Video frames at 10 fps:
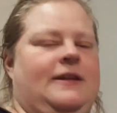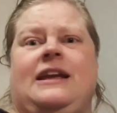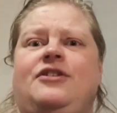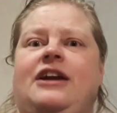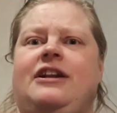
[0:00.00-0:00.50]

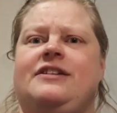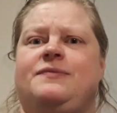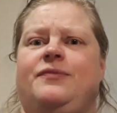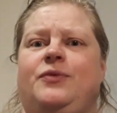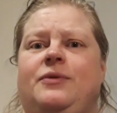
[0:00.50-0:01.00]
Can you hear that it's
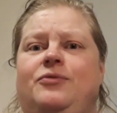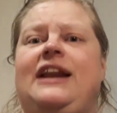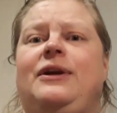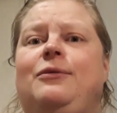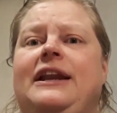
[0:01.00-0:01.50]

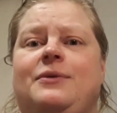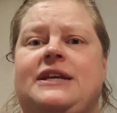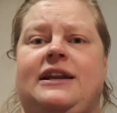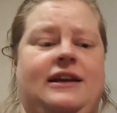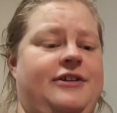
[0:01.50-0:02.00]
really, really windy
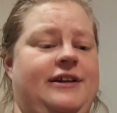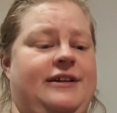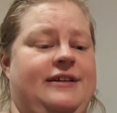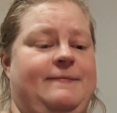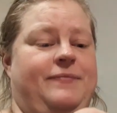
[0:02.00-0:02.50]
outside here?
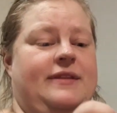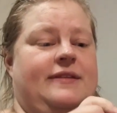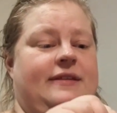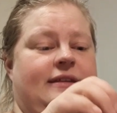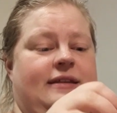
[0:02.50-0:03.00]

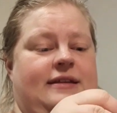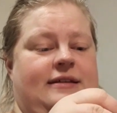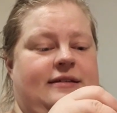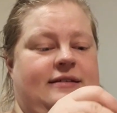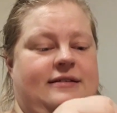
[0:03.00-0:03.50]

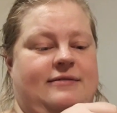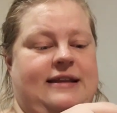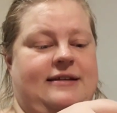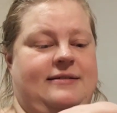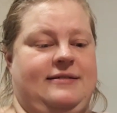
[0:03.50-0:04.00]
Right
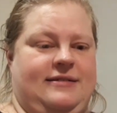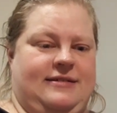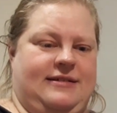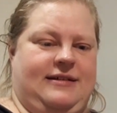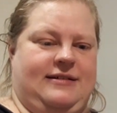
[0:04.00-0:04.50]
now.
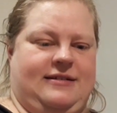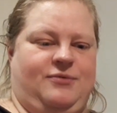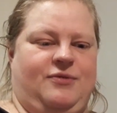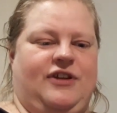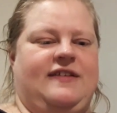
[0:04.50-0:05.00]
I
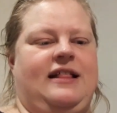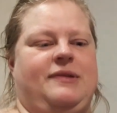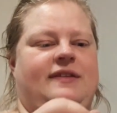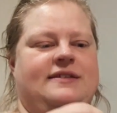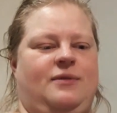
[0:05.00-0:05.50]
don't know if you can tell,
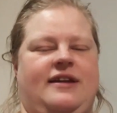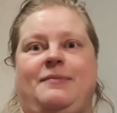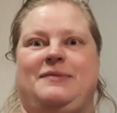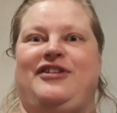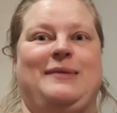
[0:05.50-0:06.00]
but this whole time
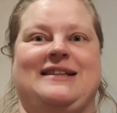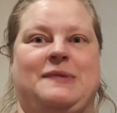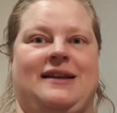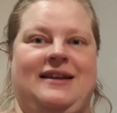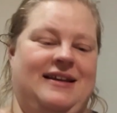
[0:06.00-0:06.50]
I've been filming, it's
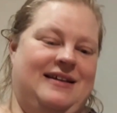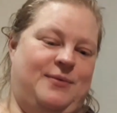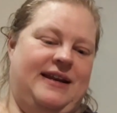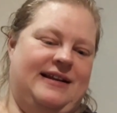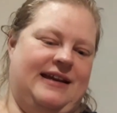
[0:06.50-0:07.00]
been
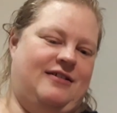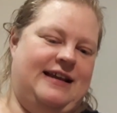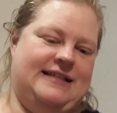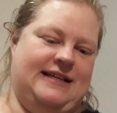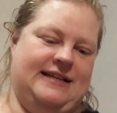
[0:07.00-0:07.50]
windy like
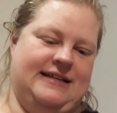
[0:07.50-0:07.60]
crazy.